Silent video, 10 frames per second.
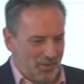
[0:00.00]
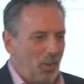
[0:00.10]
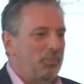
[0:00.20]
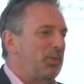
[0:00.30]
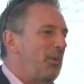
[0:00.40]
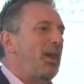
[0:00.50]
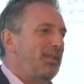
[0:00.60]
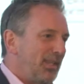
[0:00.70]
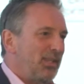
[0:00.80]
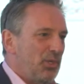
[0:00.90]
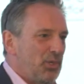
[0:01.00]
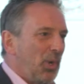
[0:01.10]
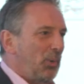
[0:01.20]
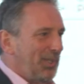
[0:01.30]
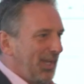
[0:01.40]
optimizing
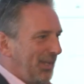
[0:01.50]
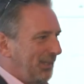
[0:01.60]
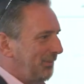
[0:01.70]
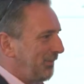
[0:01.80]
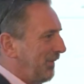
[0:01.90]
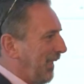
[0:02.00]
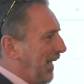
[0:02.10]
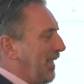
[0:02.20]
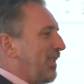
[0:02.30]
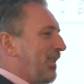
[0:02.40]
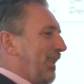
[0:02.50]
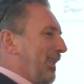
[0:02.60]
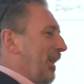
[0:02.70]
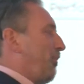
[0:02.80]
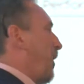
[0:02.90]
control tower. And
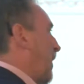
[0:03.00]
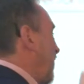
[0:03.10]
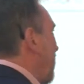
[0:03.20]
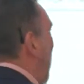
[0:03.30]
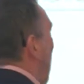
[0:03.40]
because of